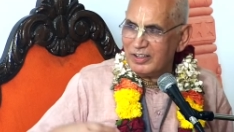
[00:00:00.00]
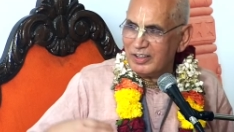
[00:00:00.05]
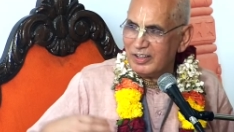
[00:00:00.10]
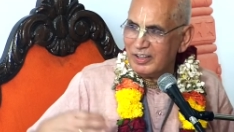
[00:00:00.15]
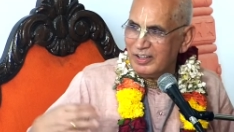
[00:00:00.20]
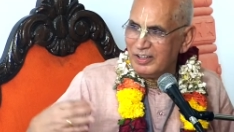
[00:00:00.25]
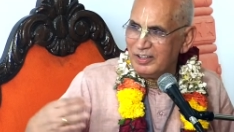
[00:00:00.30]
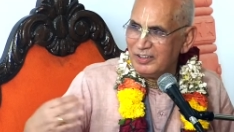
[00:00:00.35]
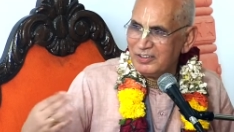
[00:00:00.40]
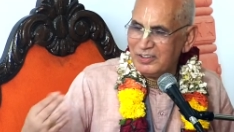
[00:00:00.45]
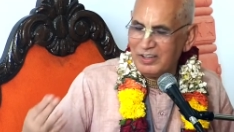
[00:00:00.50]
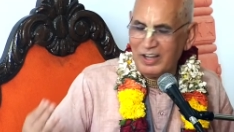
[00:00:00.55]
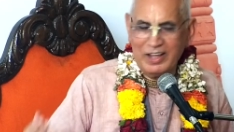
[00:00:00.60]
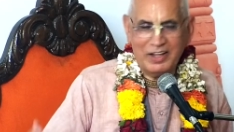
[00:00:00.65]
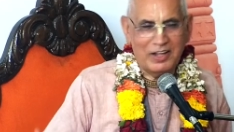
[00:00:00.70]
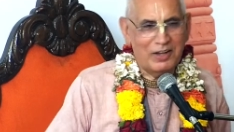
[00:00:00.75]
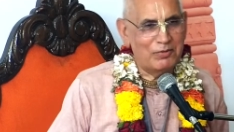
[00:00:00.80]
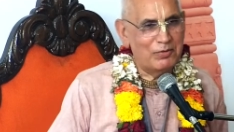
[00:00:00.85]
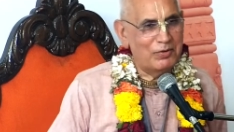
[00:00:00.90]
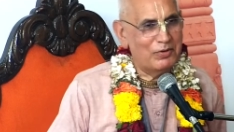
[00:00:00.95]
He is
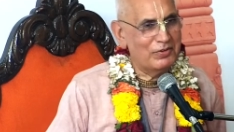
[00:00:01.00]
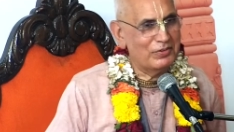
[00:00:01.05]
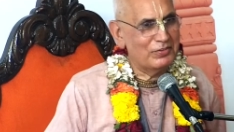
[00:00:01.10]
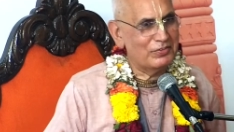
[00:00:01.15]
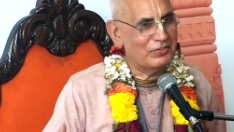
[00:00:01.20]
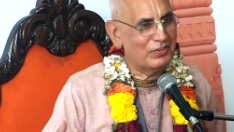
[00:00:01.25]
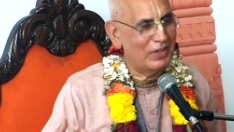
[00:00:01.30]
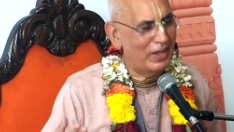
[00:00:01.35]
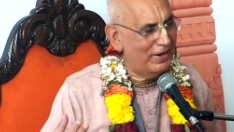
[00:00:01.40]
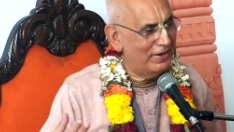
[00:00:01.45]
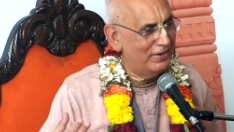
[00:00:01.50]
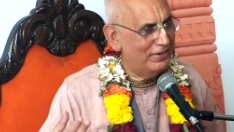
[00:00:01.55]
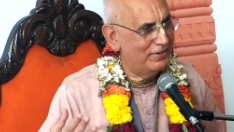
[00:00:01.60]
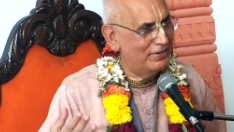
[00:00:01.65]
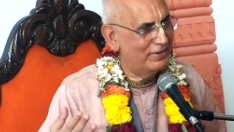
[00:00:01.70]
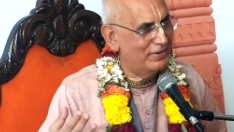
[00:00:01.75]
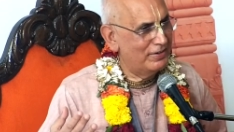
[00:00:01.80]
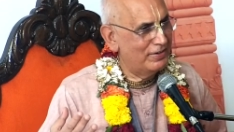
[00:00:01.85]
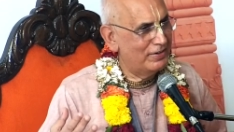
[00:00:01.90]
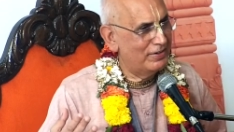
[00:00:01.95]
like our son,
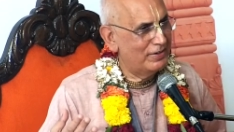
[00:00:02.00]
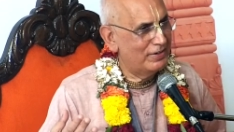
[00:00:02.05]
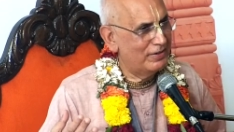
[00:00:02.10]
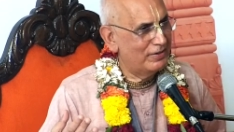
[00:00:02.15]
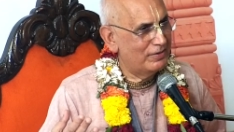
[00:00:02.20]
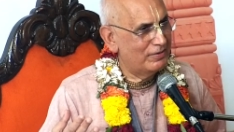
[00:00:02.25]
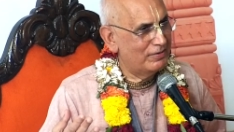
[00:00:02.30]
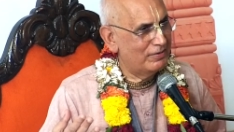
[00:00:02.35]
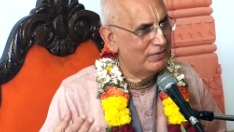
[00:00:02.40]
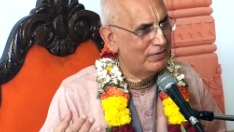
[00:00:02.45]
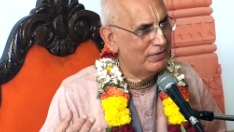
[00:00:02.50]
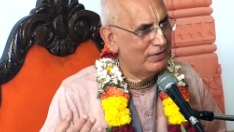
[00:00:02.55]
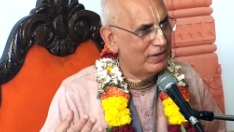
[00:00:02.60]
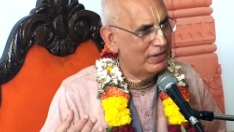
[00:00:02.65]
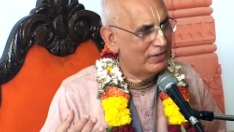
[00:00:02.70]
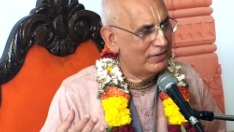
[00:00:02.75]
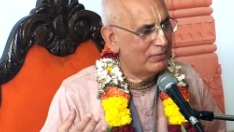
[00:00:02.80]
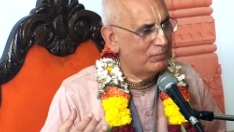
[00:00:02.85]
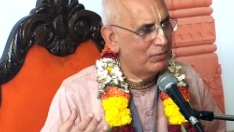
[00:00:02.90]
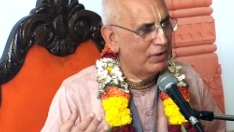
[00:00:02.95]

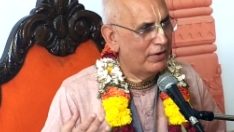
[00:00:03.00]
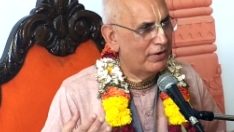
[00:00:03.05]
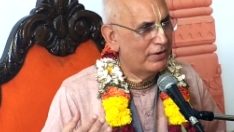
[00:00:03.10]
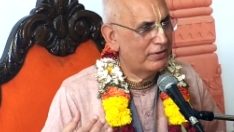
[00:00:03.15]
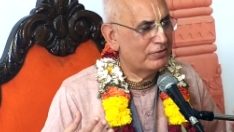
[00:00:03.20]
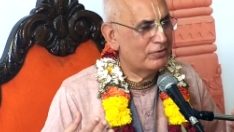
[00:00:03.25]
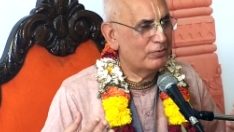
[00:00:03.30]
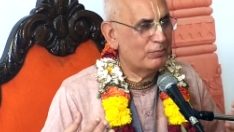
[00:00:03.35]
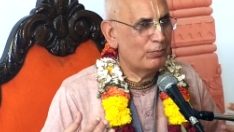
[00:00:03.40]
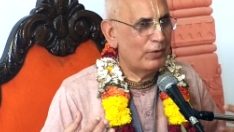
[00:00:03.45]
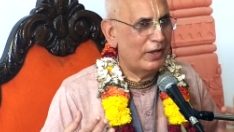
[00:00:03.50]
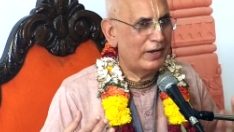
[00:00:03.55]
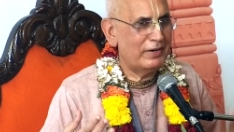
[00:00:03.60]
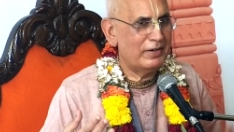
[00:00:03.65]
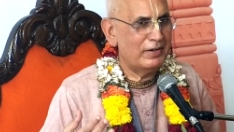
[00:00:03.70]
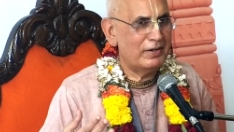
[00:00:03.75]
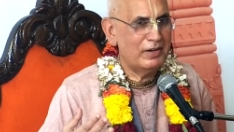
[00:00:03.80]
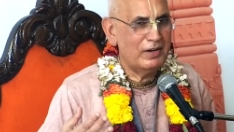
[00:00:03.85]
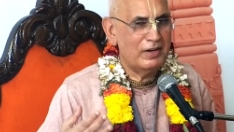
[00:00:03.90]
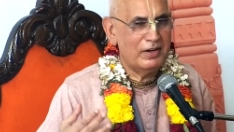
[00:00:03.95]
Nanda Maharaj.
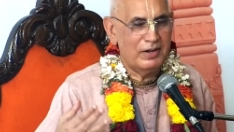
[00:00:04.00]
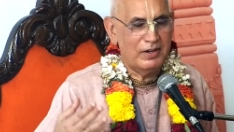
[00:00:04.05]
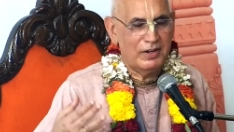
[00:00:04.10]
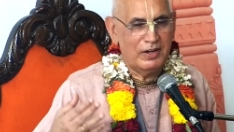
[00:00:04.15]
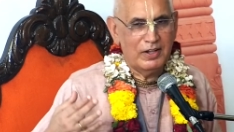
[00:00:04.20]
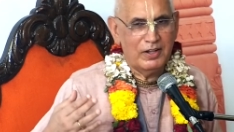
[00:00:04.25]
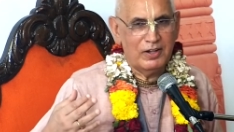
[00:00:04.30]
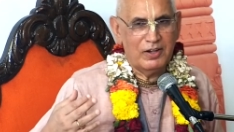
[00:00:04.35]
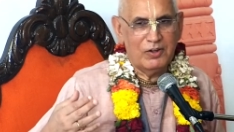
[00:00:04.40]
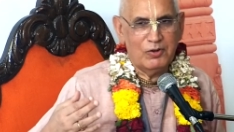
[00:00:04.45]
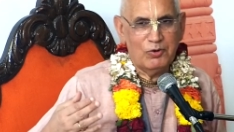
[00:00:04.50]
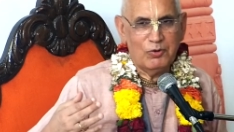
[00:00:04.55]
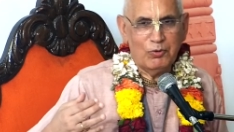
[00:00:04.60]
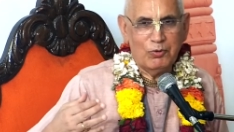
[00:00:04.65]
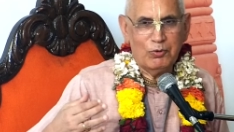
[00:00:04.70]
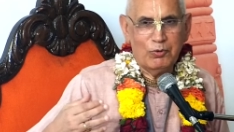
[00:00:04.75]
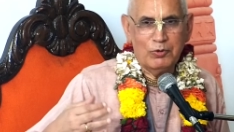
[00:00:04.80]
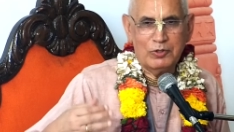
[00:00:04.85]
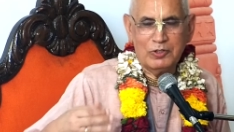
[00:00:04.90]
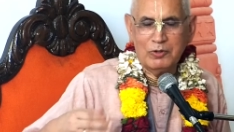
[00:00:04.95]
When
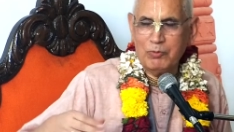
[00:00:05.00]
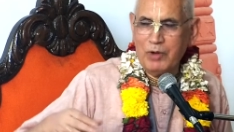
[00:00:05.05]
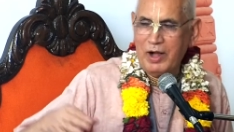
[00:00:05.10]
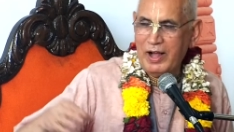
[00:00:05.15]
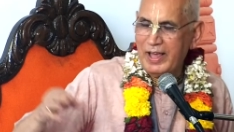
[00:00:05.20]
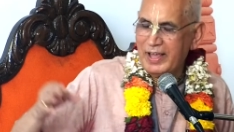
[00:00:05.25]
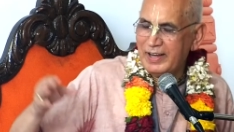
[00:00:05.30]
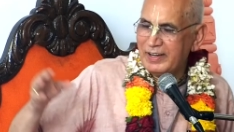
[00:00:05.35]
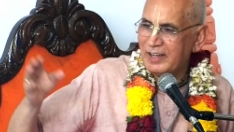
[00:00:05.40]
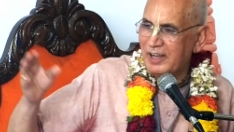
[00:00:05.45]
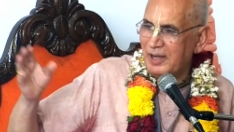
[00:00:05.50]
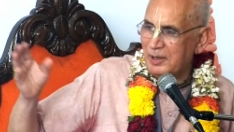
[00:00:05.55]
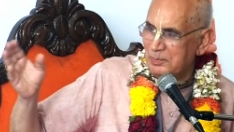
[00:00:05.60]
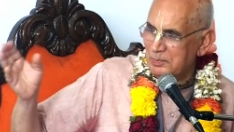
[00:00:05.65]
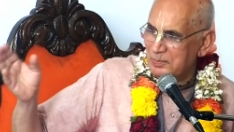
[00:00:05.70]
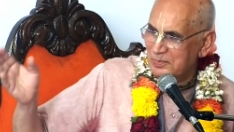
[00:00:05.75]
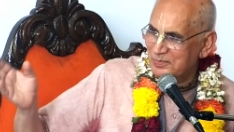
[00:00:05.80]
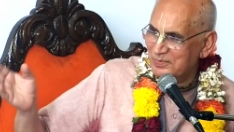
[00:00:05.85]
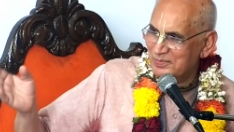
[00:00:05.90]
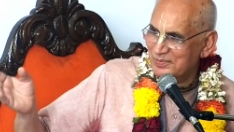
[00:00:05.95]
Uddhava had
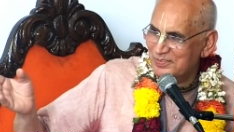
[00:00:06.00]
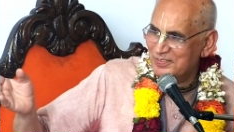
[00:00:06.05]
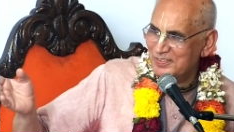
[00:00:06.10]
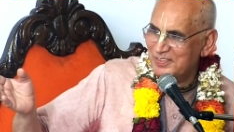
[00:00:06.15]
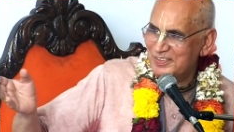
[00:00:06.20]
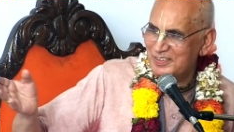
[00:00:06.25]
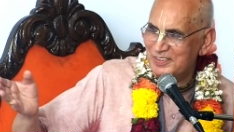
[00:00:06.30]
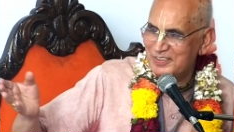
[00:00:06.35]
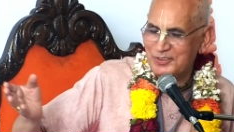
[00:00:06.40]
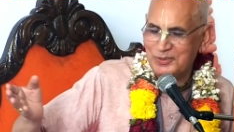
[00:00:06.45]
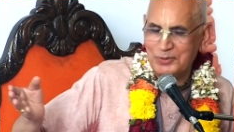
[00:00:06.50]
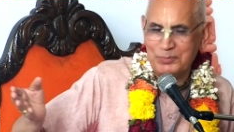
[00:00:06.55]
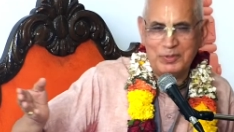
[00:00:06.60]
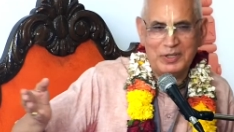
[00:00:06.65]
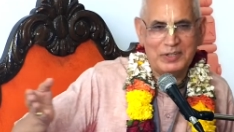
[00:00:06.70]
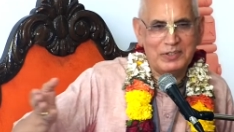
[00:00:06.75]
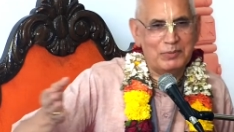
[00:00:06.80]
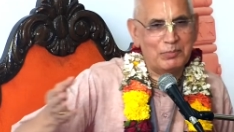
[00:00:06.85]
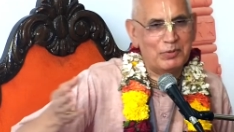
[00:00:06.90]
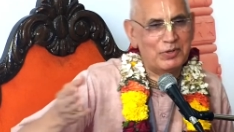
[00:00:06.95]
come to
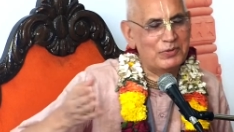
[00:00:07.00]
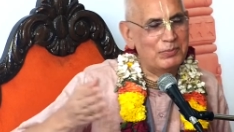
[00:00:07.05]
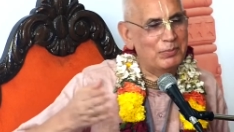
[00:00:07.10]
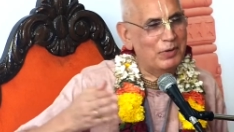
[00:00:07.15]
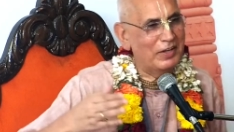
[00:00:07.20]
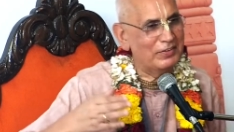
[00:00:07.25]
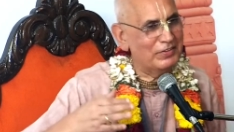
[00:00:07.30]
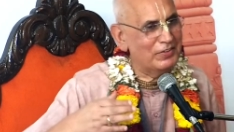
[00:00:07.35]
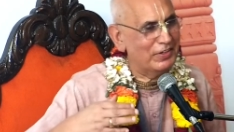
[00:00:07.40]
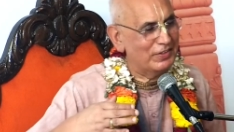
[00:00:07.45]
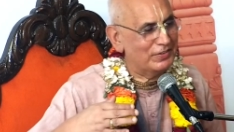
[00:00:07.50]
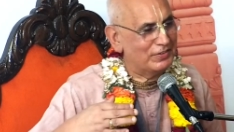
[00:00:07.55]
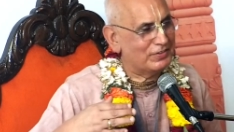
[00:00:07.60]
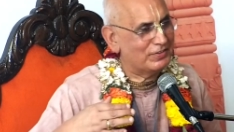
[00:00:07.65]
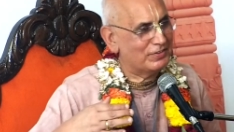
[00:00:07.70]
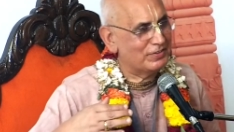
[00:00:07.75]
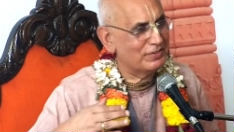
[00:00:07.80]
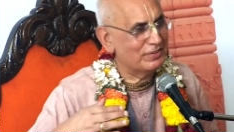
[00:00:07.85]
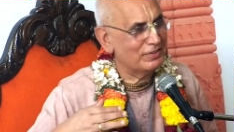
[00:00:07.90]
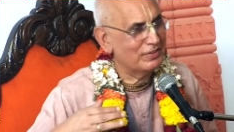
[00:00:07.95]
meet the
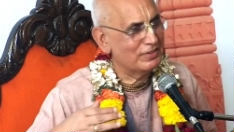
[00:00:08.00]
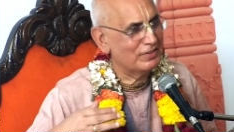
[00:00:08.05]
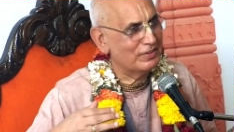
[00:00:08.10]
Brijavasis,